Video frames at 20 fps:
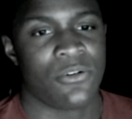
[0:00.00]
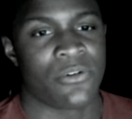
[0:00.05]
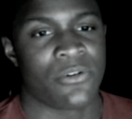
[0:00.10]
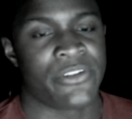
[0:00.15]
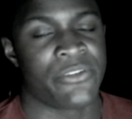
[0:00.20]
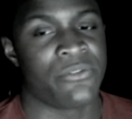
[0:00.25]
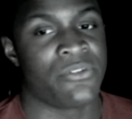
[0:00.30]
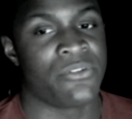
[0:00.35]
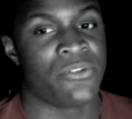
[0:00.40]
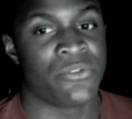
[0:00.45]
or
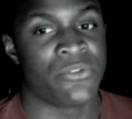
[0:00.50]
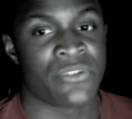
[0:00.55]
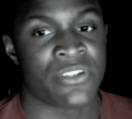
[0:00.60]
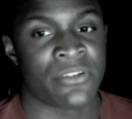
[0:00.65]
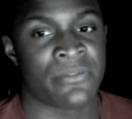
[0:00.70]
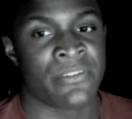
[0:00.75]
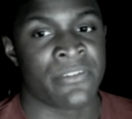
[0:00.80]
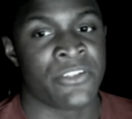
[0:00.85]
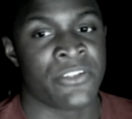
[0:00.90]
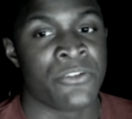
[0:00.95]
you
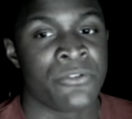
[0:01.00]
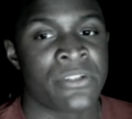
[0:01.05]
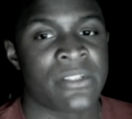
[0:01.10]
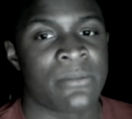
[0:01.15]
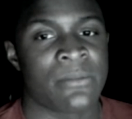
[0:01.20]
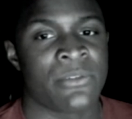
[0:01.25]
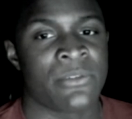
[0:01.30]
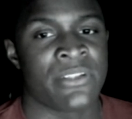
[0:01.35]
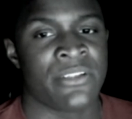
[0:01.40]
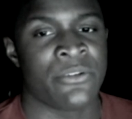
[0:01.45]
knew
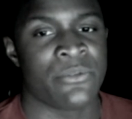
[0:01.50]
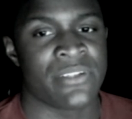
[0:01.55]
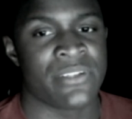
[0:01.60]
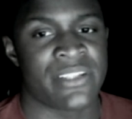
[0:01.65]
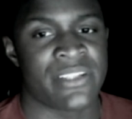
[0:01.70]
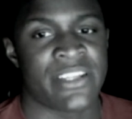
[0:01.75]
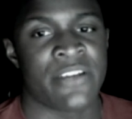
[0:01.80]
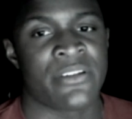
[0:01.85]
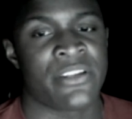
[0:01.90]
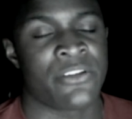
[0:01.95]
someone who was
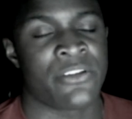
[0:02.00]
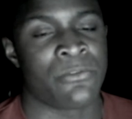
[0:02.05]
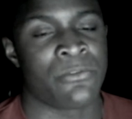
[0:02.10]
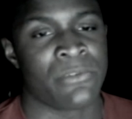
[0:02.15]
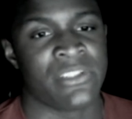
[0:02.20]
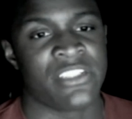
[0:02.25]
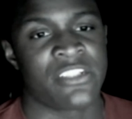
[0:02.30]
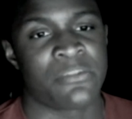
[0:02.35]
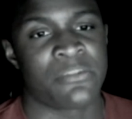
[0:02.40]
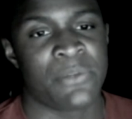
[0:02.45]
there that you
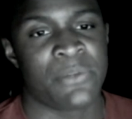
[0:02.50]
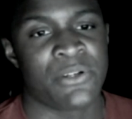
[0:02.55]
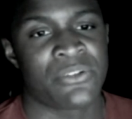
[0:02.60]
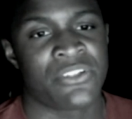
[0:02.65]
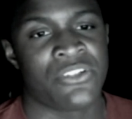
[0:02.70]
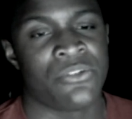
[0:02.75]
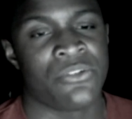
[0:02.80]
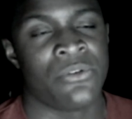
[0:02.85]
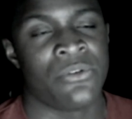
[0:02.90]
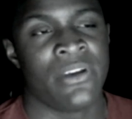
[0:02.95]
really spoke
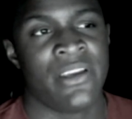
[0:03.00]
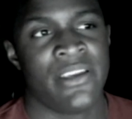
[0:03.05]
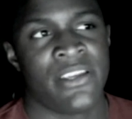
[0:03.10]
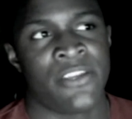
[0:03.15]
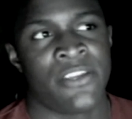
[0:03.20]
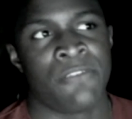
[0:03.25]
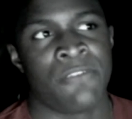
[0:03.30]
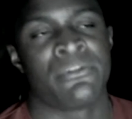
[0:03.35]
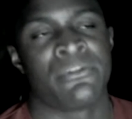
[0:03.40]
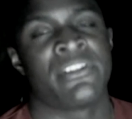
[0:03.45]
to,
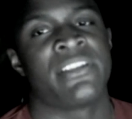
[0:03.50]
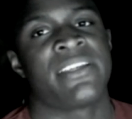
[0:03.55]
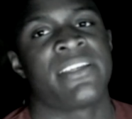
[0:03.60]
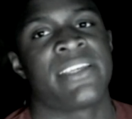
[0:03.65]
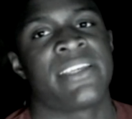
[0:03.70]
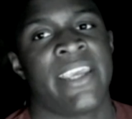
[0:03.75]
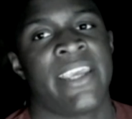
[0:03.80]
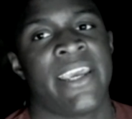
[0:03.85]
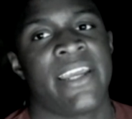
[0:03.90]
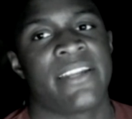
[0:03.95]
you really
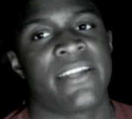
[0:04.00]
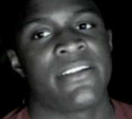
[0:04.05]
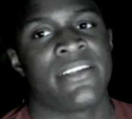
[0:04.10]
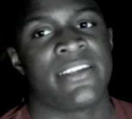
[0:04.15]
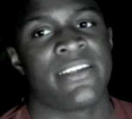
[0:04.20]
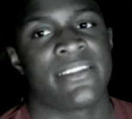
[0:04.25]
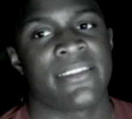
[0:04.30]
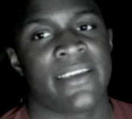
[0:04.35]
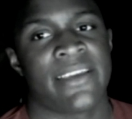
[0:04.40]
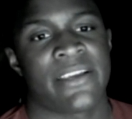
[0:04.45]
can't
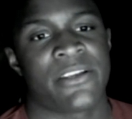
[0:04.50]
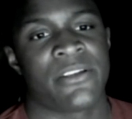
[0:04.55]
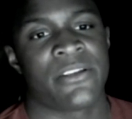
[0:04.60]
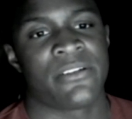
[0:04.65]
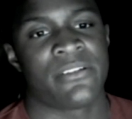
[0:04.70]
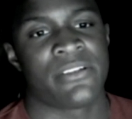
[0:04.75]
get that